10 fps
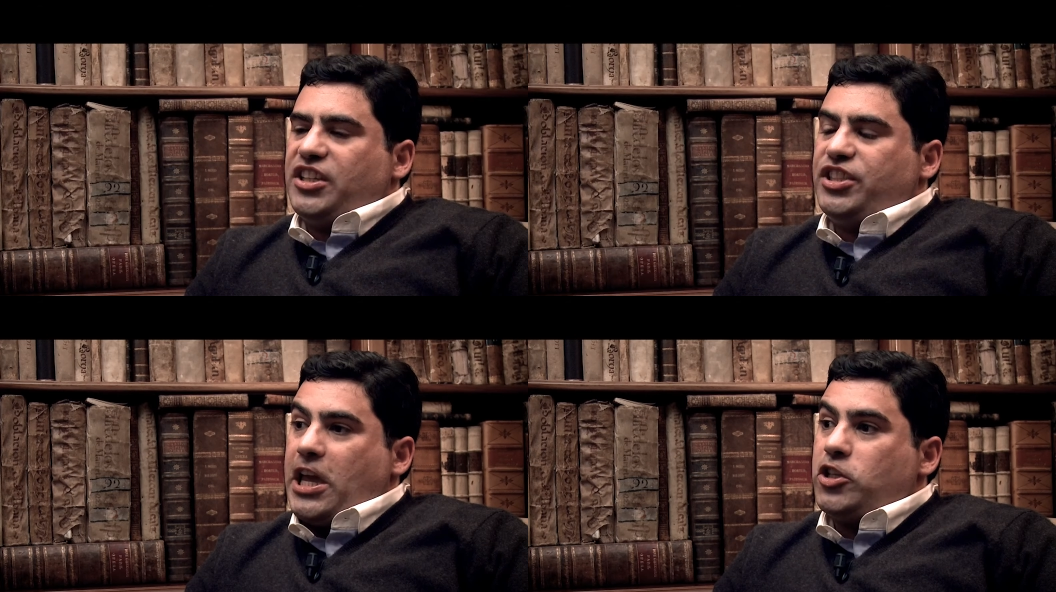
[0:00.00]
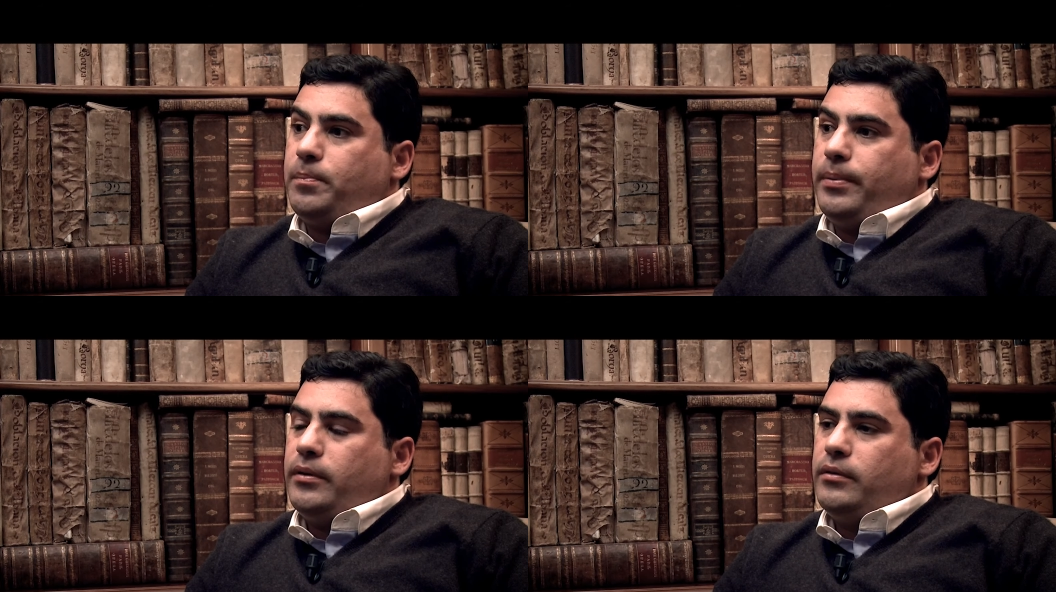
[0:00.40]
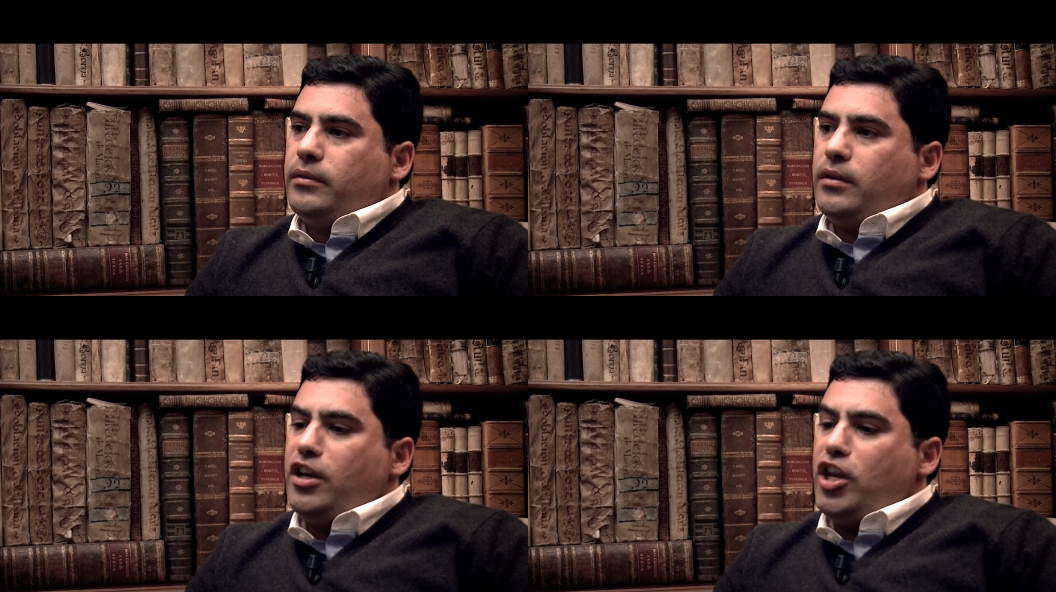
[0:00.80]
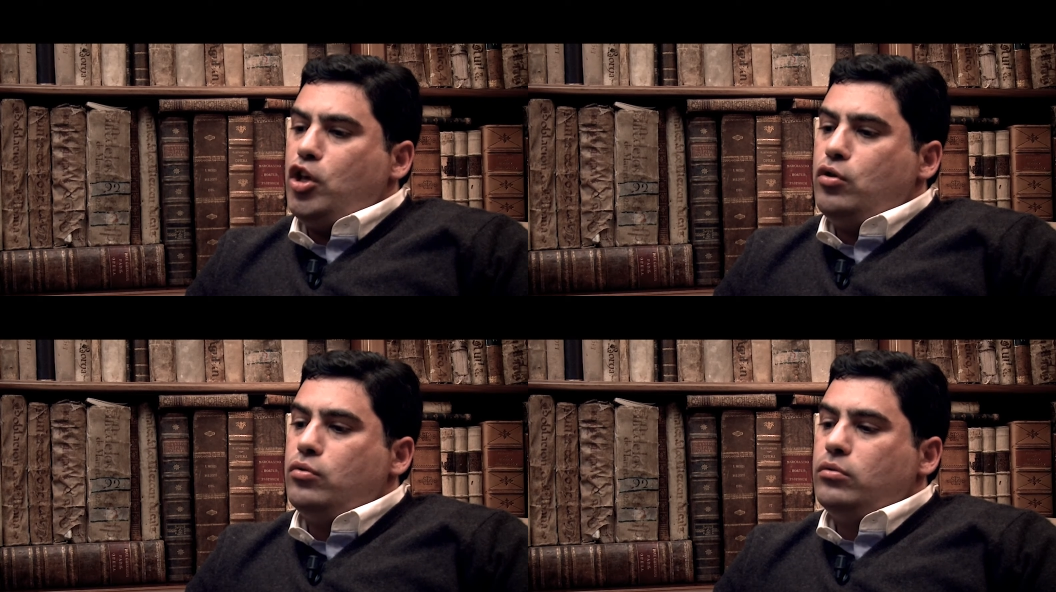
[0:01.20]
Shakespeare
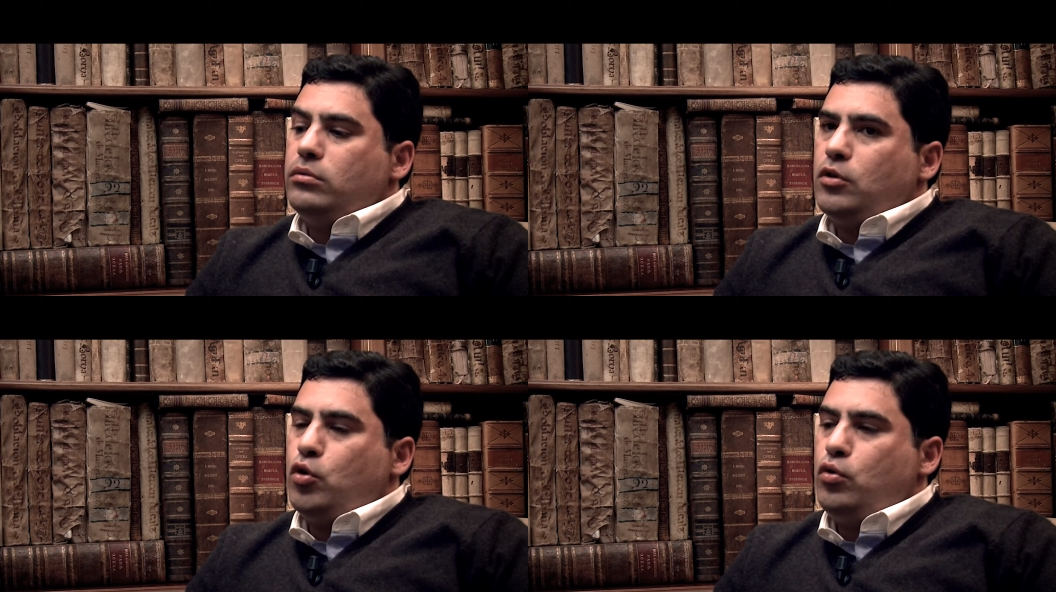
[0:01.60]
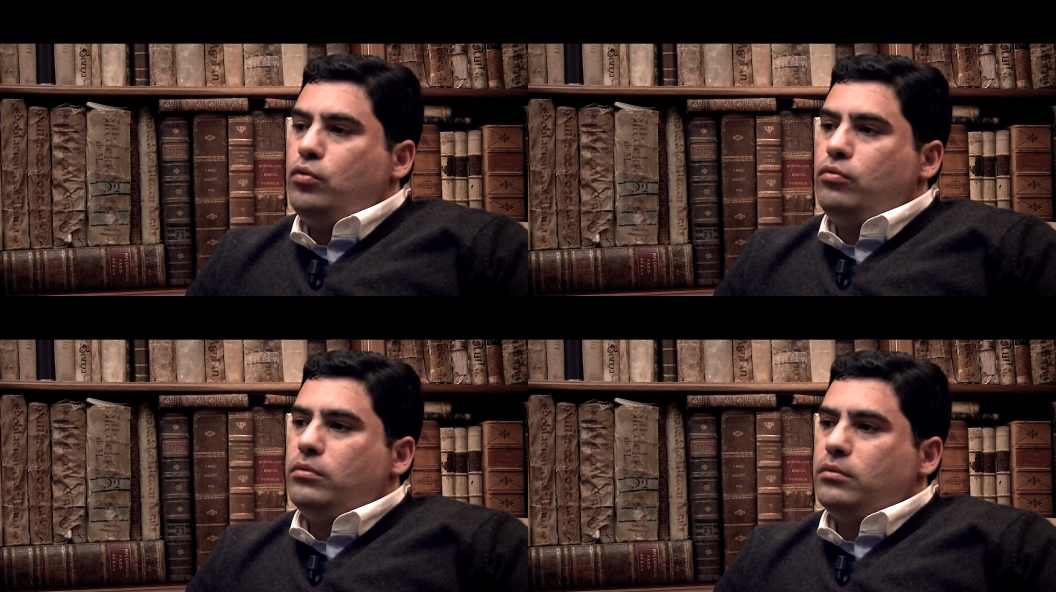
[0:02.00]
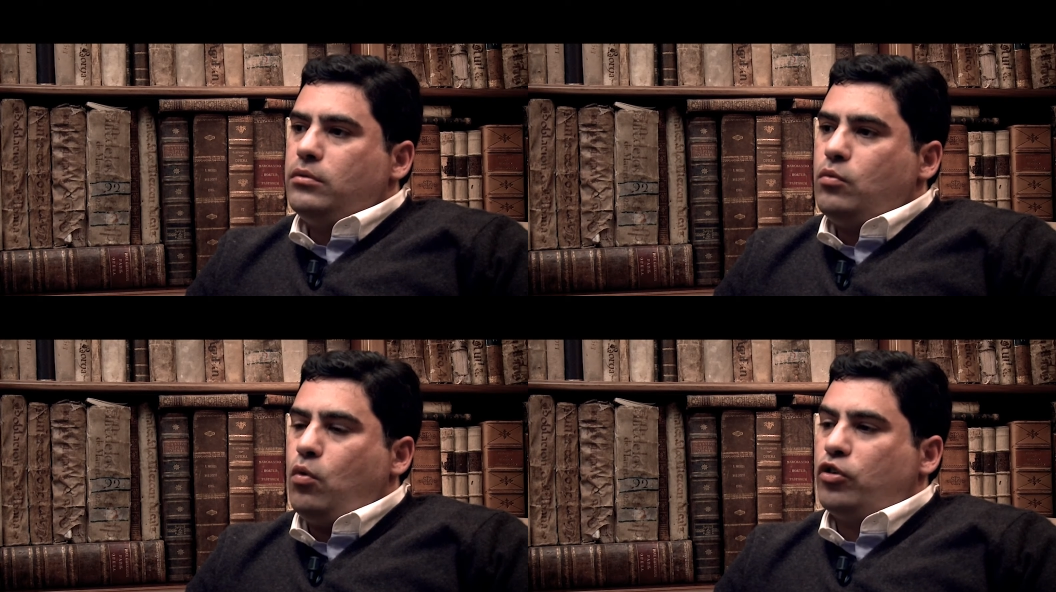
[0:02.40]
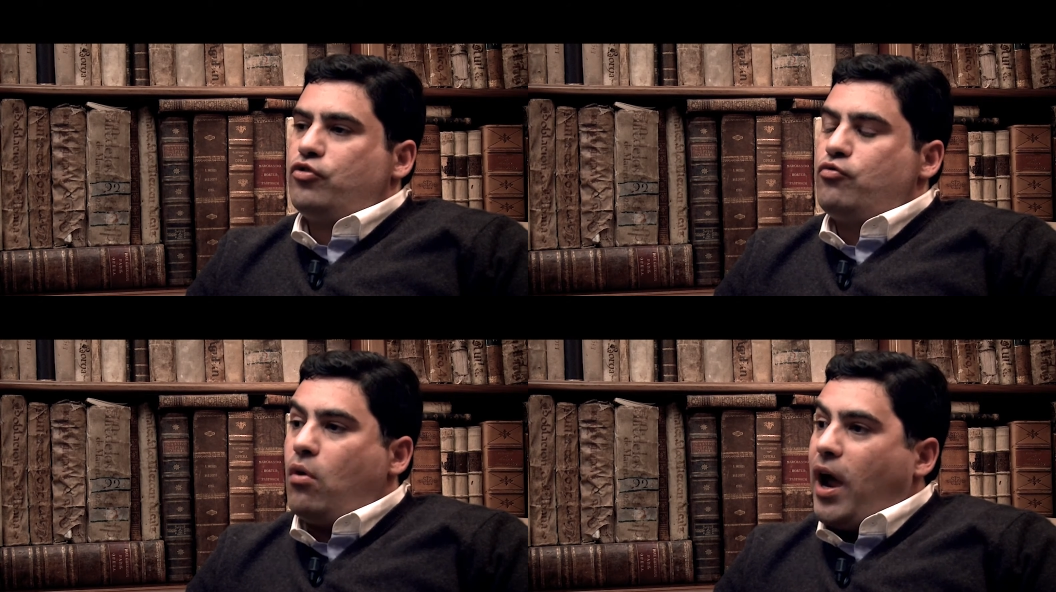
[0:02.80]
knew who
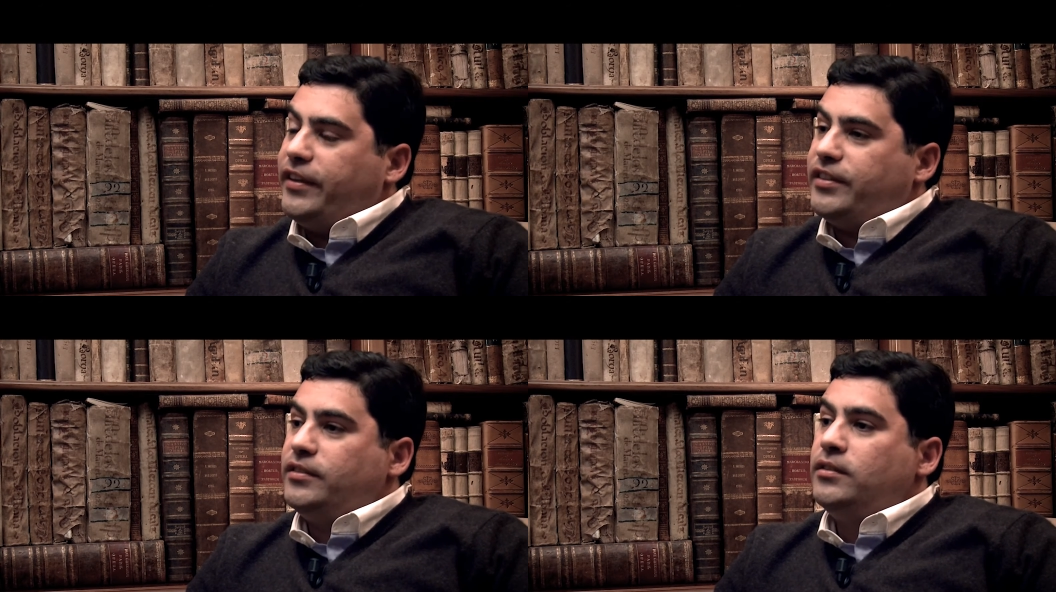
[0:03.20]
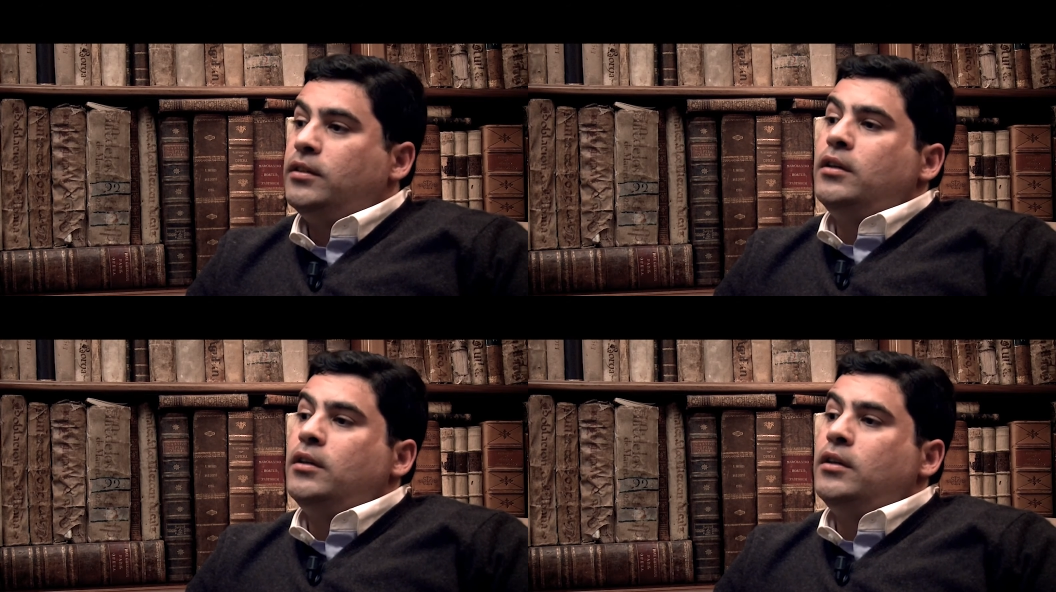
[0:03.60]
was writing